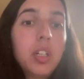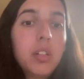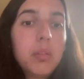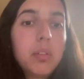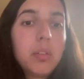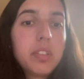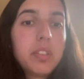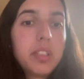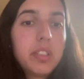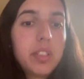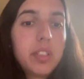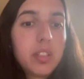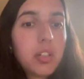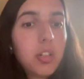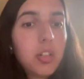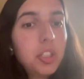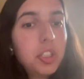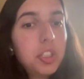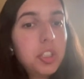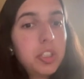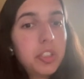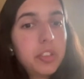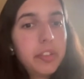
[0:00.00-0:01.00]
was either
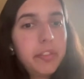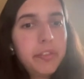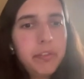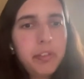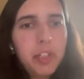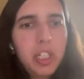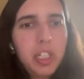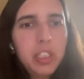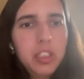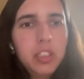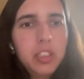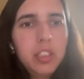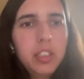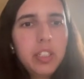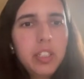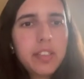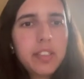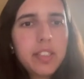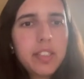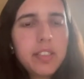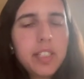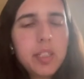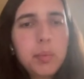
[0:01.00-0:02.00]
Gaussian or Frank.
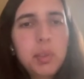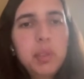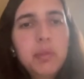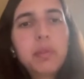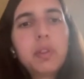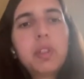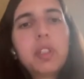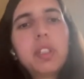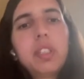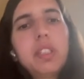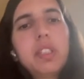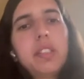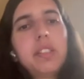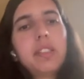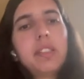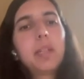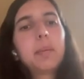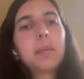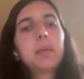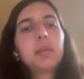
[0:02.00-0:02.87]
As I said before, this is